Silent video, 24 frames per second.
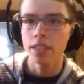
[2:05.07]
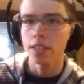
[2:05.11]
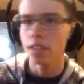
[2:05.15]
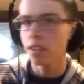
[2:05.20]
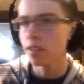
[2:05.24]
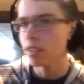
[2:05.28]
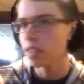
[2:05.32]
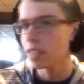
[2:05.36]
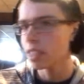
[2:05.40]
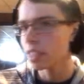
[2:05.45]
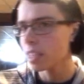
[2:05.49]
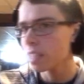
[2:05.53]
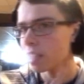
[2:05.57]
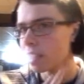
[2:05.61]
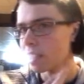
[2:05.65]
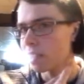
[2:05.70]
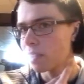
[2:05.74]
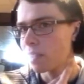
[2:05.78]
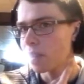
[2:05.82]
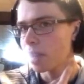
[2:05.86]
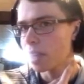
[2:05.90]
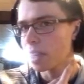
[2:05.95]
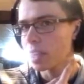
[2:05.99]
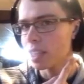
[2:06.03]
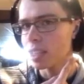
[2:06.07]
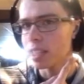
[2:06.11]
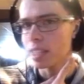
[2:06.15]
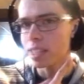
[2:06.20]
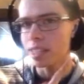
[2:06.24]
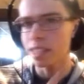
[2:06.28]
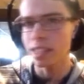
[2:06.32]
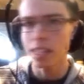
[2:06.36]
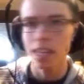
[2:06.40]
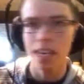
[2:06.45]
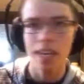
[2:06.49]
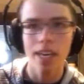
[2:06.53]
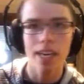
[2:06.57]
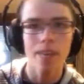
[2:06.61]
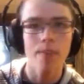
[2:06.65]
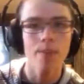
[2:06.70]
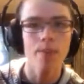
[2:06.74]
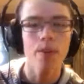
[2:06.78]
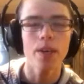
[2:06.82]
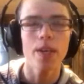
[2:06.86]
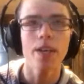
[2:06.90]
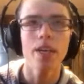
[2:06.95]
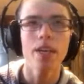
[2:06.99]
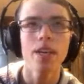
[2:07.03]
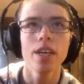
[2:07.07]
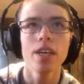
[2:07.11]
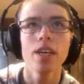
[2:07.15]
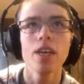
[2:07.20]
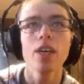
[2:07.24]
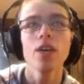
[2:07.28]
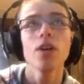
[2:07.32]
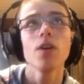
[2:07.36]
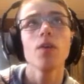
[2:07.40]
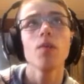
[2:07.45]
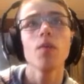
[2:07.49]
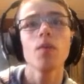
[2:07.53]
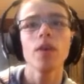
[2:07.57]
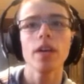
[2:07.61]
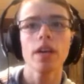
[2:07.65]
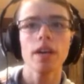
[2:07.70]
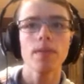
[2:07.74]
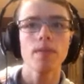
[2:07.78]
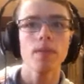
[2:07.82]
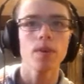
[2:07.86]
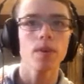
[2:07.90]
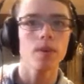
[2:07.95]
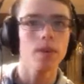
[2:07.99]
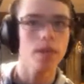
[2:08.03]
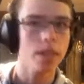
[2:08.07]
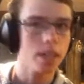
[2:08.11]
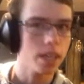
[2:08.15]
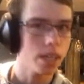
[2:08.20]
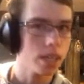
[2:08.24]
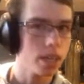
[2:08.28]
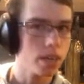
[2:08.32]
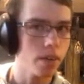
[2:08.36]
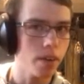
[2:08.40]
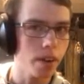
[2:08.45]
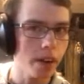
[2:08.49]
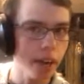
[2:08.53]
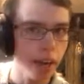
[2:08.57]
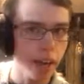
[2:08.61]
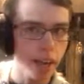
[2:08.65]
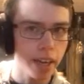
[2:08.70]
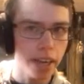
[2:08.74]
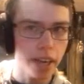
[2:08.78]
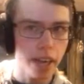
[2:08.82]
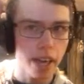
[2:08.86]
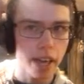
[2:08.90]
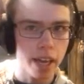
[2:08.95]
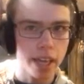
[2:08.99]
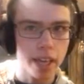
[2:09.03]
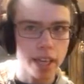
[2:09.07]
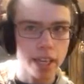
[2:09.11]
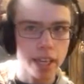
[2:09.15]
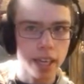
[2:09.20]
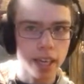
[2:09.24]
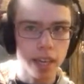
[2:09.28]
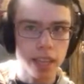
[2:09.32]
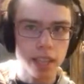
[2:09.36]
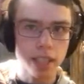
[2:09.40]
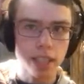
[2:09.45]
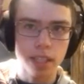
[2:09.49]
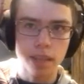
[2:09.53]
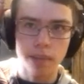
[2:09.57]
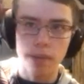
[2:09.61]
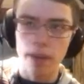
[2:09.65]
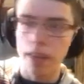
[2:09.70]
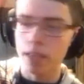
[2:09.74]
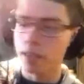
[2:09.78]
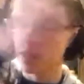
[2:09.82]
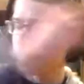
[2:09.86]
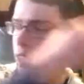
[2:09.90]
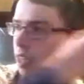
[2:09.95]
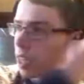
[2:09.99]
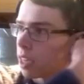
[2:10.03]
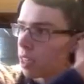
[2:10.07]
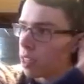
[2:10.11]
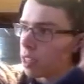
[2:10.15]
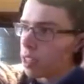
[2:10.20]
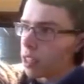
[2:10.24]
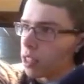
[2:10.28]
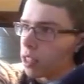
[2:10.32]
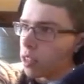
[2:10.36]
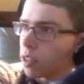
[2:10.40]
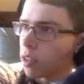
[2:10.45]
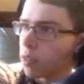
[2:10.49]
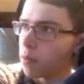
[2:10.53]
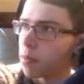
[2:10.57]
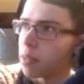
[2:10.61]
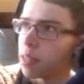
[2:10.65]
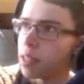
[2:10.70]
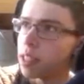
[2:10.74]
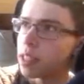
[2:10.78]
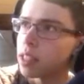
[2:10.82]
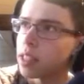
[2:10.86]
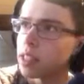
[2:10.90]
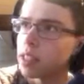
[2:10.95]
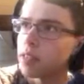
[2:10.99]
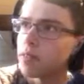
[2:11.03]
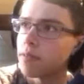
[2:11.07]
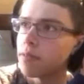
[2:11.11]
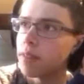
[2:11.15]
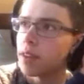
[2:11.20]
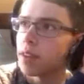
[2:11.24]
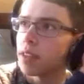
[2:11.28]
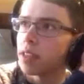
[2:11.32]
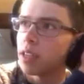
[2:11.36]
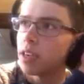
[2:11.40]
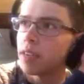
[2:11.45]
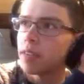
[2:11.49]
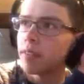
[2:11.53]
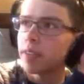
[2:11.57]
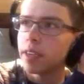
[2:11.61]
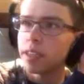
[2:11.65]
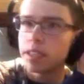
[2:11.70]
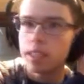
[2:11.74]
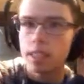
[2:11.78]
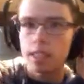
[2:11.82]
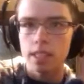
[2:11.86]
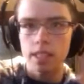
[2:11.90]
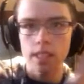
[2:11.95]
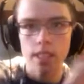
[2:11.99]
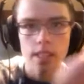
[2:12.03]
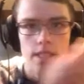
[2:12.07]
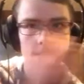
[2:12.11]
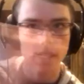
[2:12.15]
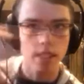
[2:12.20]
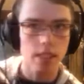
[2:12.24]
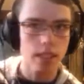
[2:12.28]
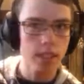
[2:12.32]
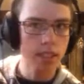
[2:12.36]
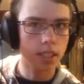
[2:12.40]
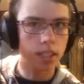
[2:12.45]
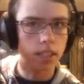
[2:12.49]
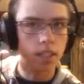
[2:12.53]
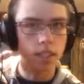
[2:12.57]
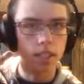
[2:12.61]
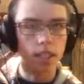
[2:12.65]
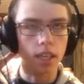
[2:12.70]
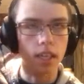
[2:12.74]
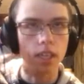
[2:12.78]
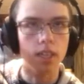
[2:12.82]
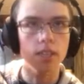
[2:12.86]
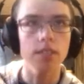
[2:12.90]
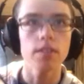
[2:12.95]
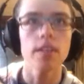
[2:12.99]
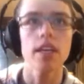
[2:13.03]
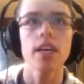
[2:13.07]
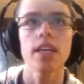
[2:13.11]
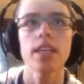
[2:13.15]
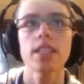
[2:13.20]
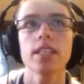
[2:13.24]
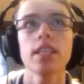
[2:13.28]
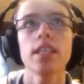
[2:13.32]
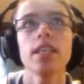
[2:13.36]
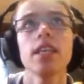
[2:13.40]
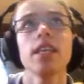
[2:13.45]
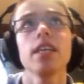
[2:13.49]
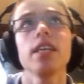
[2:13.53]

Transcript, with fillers: So it's going to look weird on this side, but whatever. We're going to go ahead and get into the match right now. Let's just hope that this doesn't fall off at least. Let's not do that.